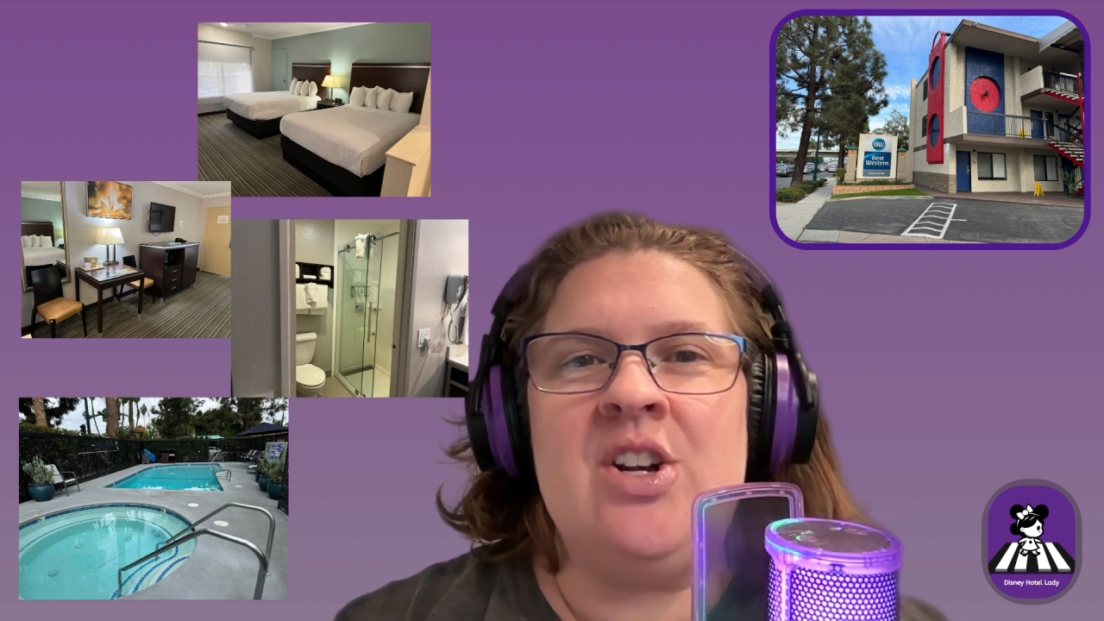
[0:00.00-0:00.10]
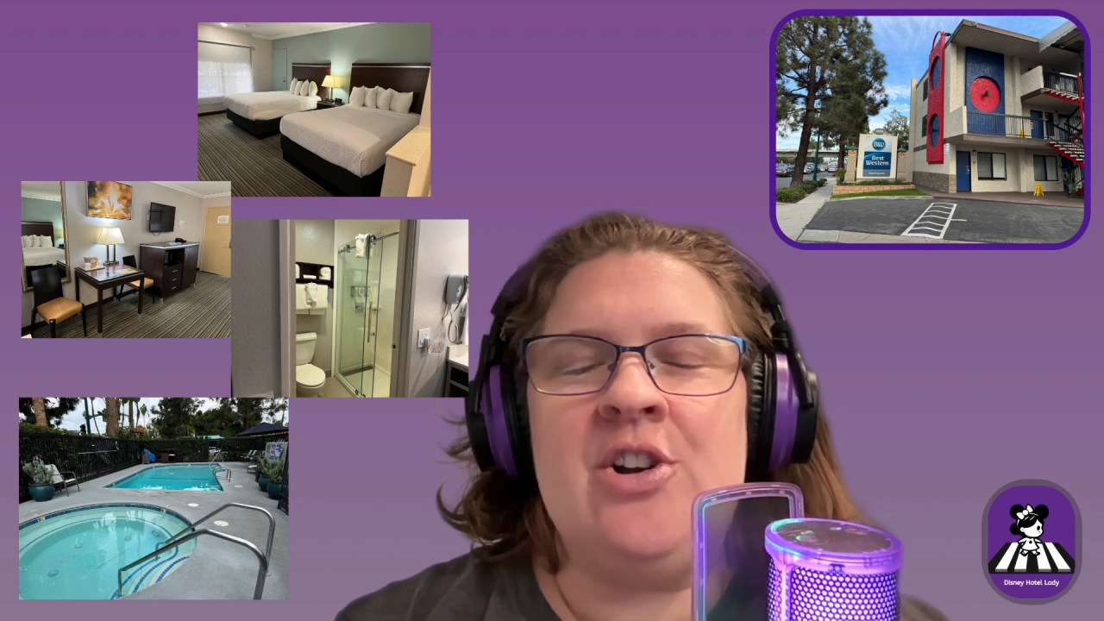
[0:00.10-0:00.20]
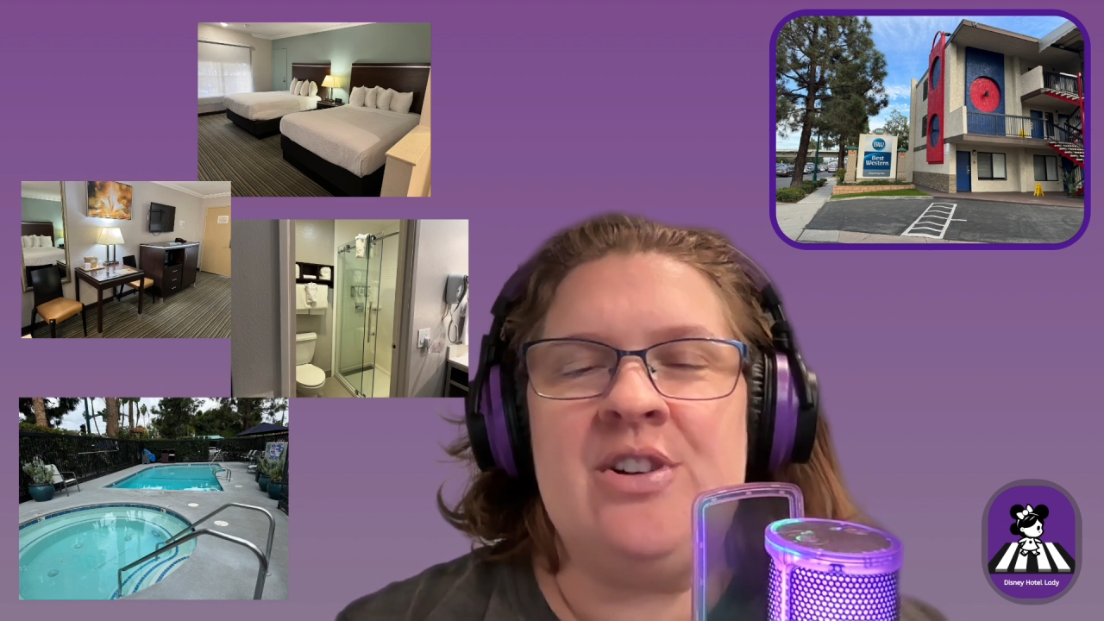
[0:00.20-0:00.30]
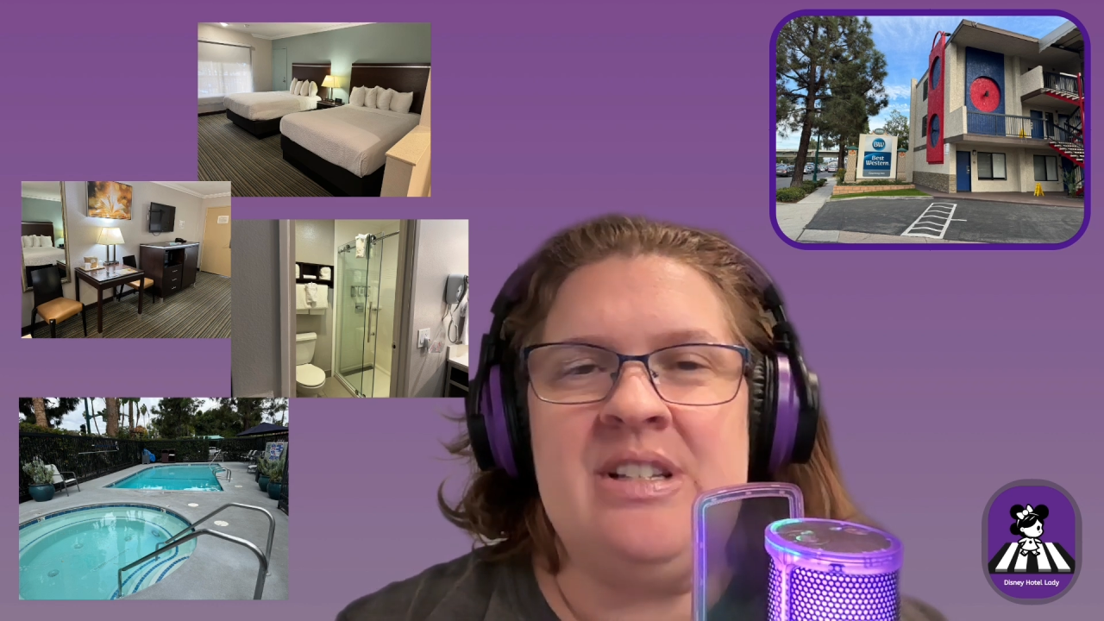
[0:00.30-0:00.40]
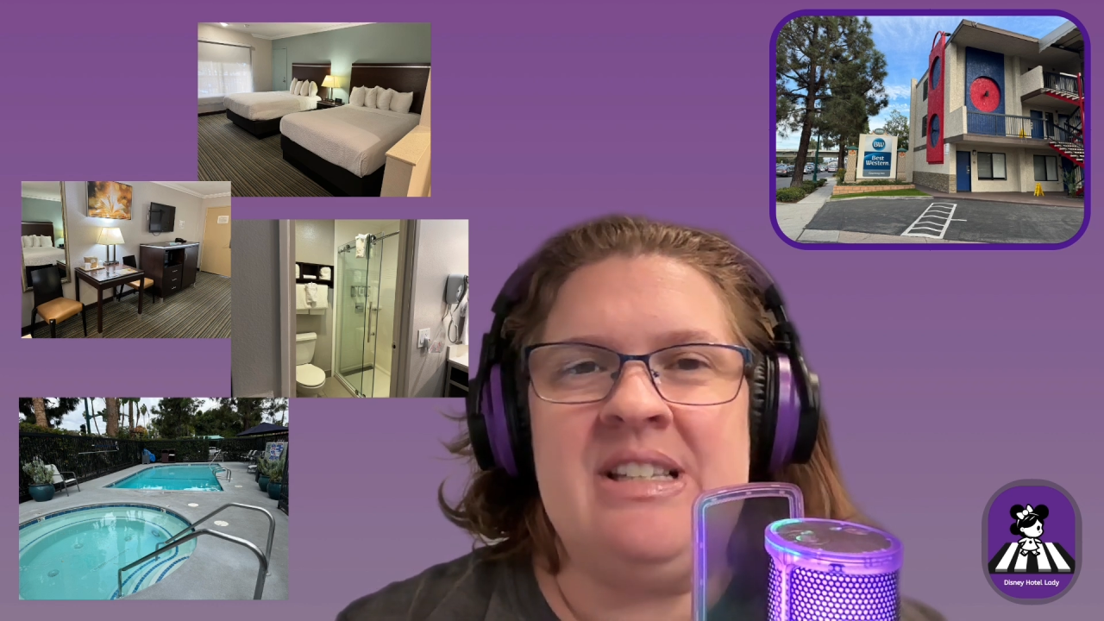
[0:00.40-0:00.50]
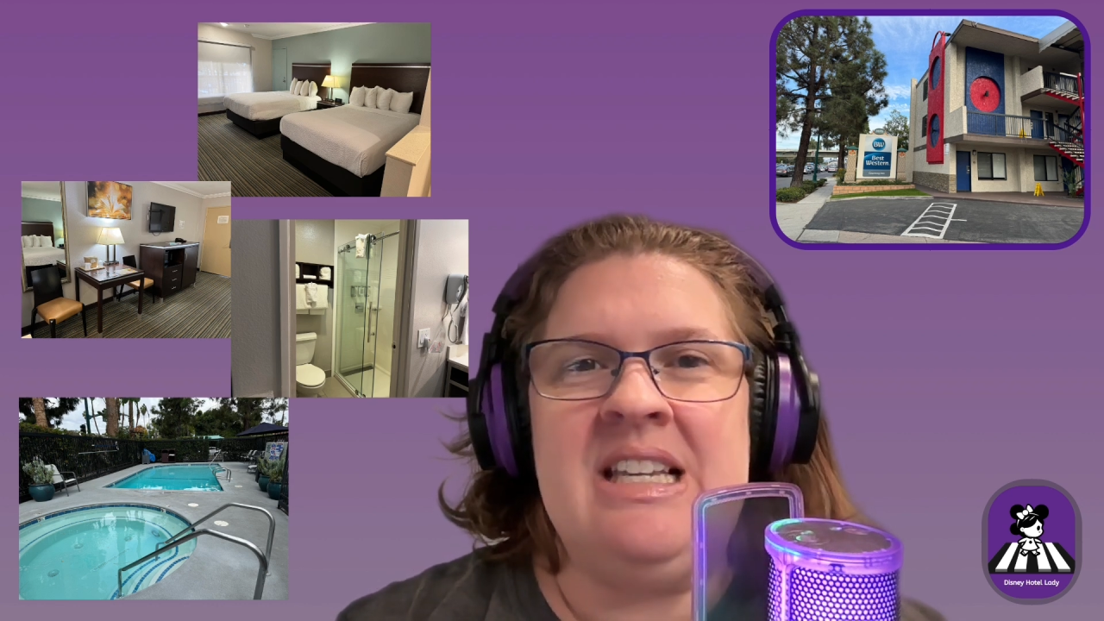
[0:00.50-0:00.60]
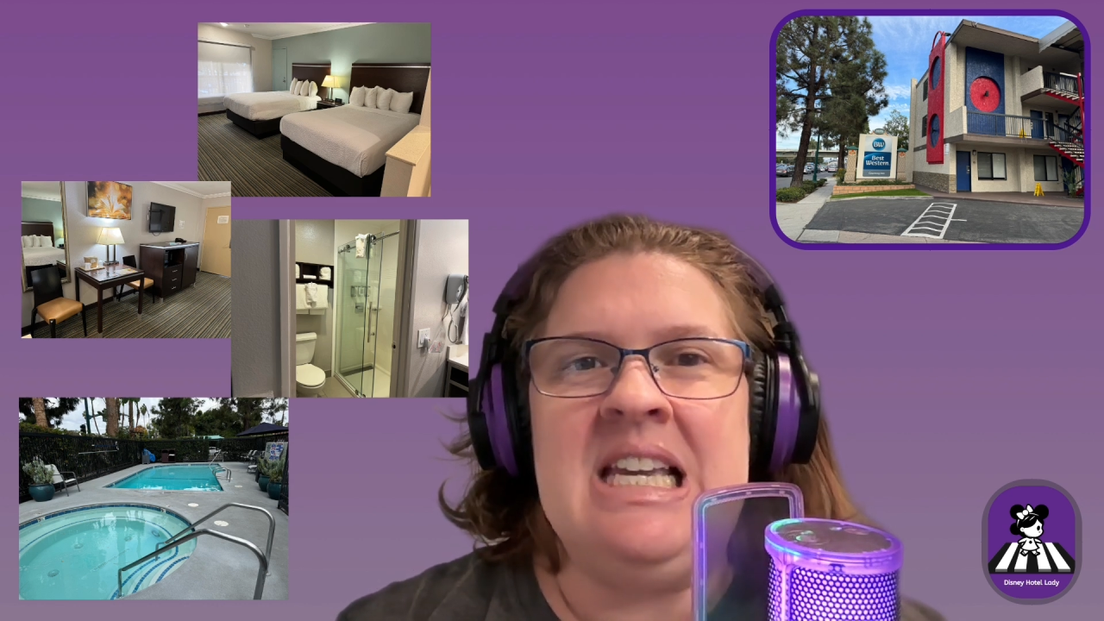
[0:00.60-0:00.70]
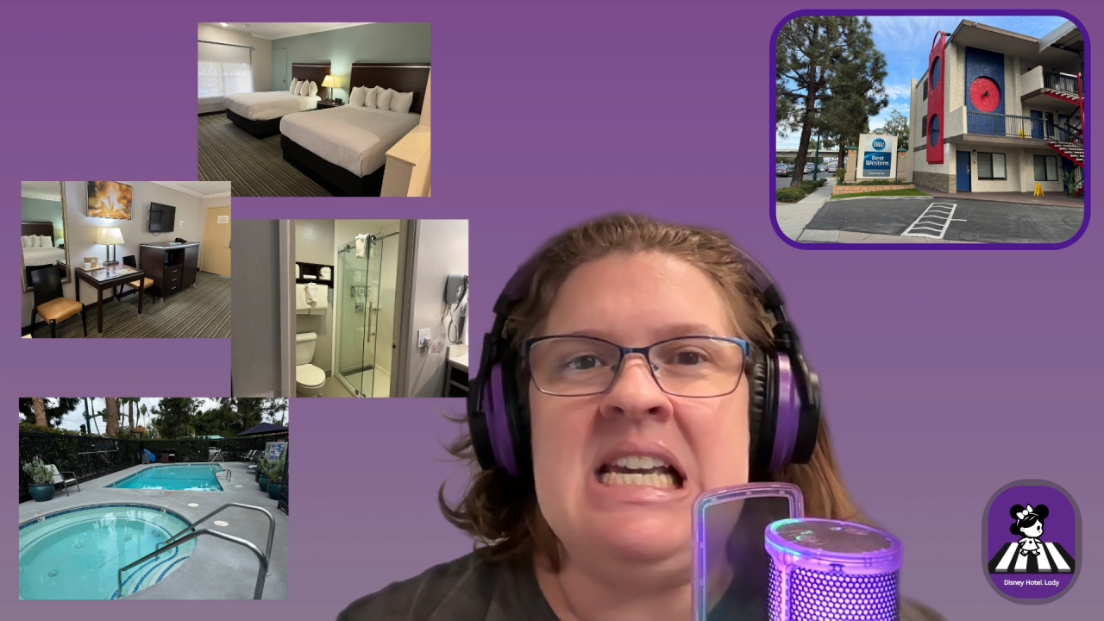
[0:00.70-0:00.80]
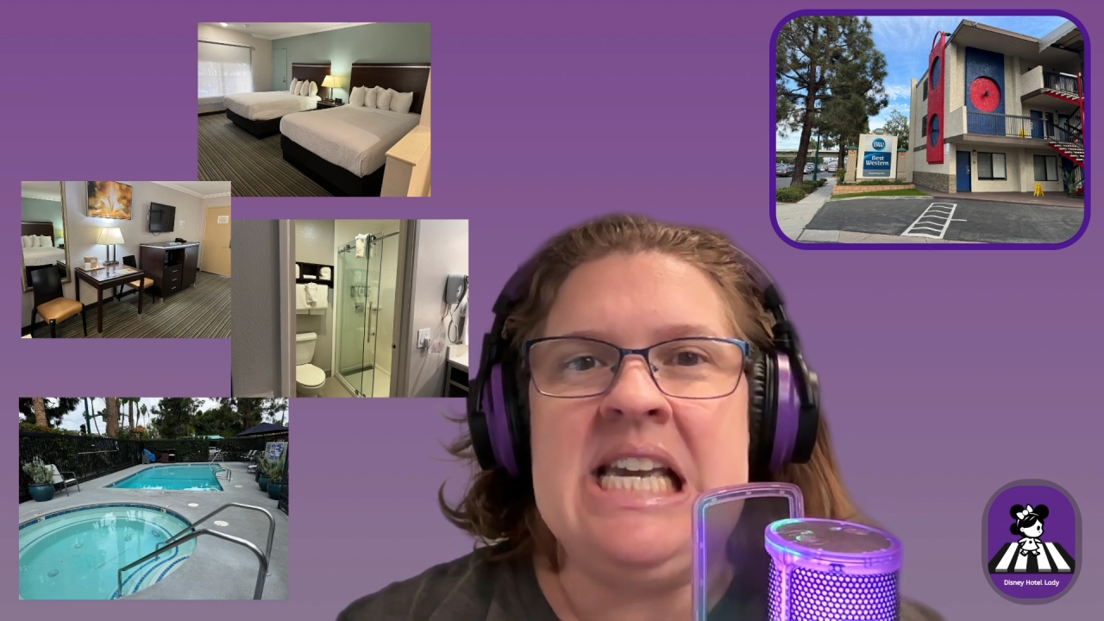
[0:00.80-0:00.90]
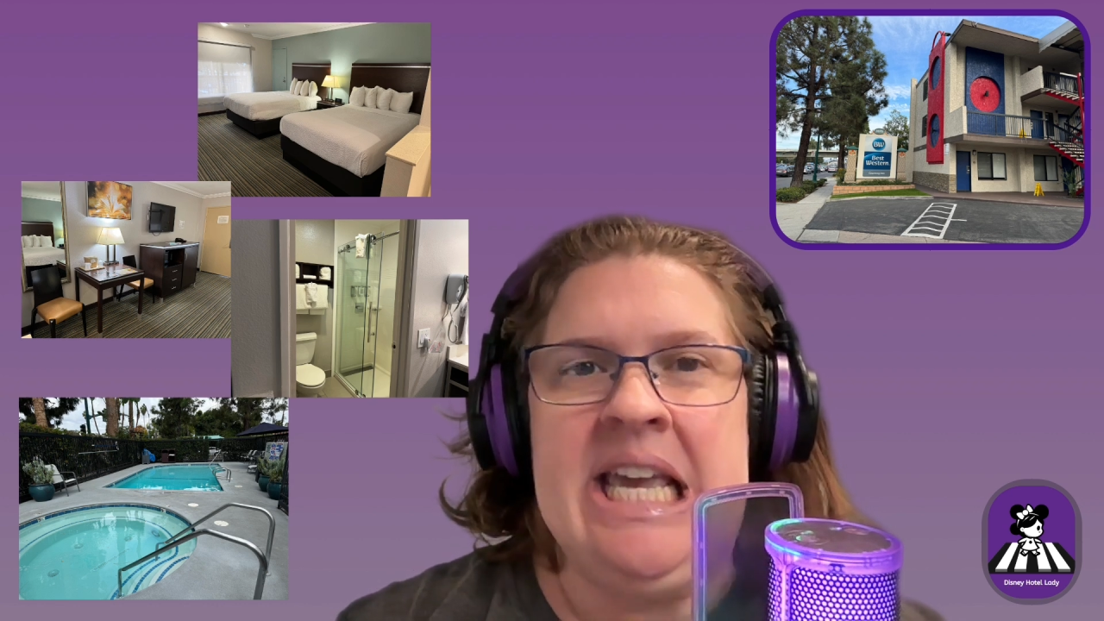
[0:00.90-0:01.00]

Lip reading: Courtesy